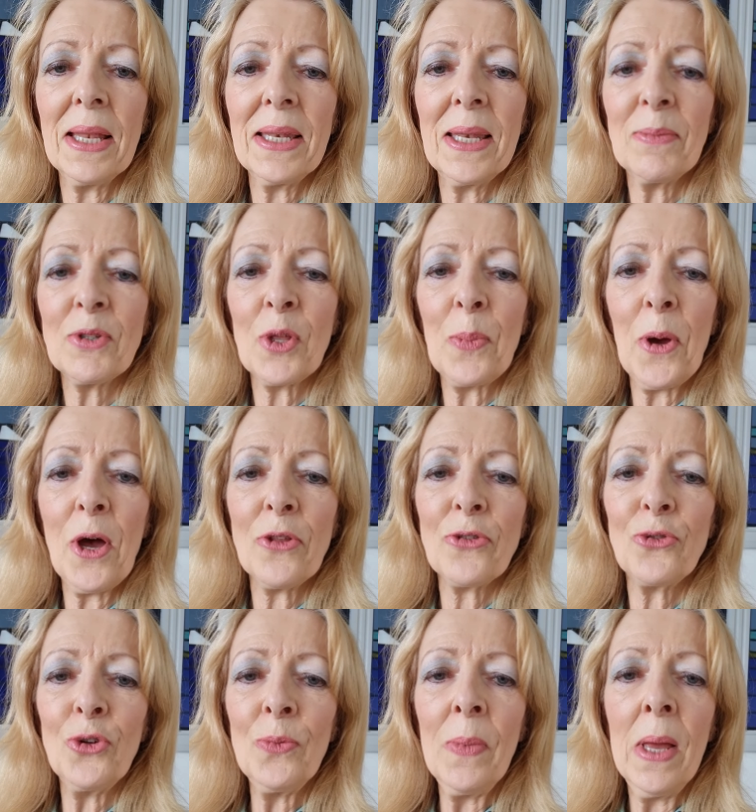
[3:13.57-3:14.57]
nip to the
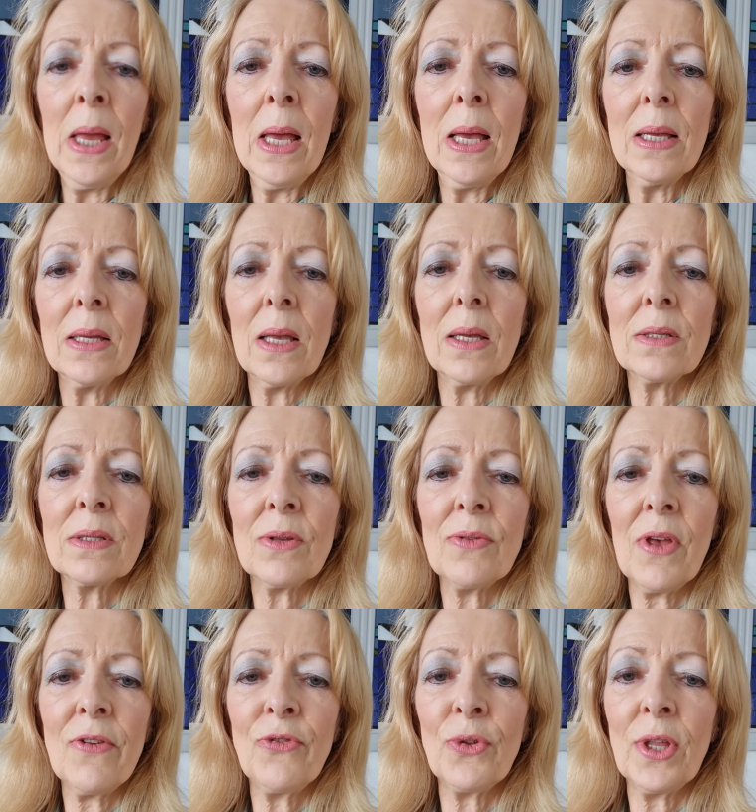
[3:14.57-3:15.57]
bathroom. So
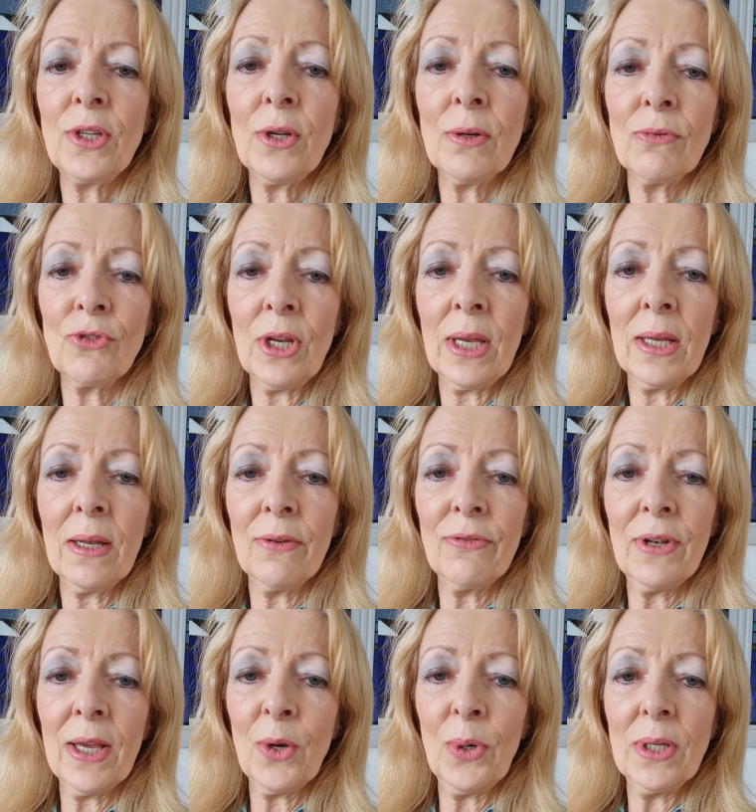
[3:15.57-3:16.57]
therefore, they don't drink
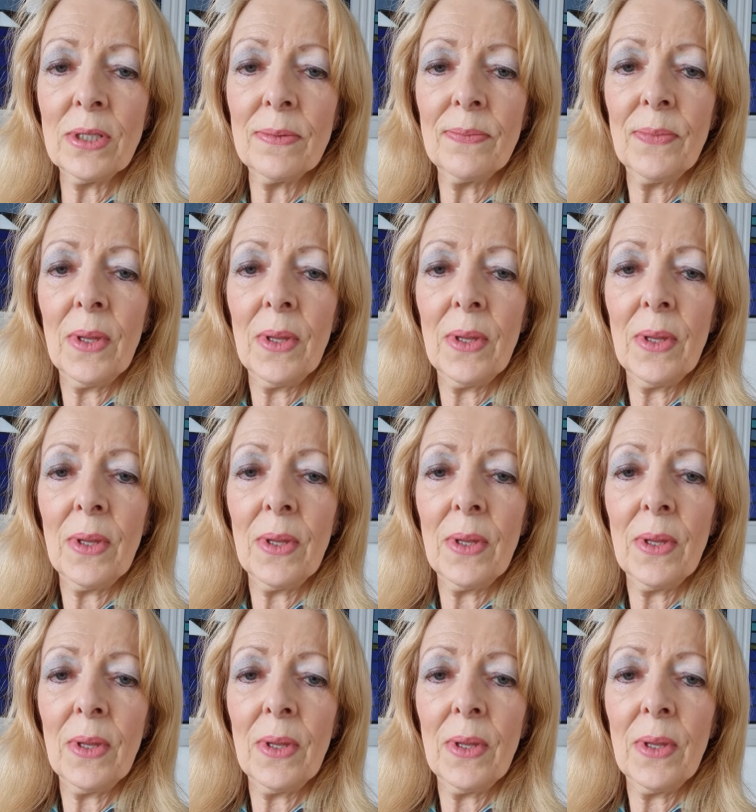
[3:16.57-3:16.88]
enough liquid.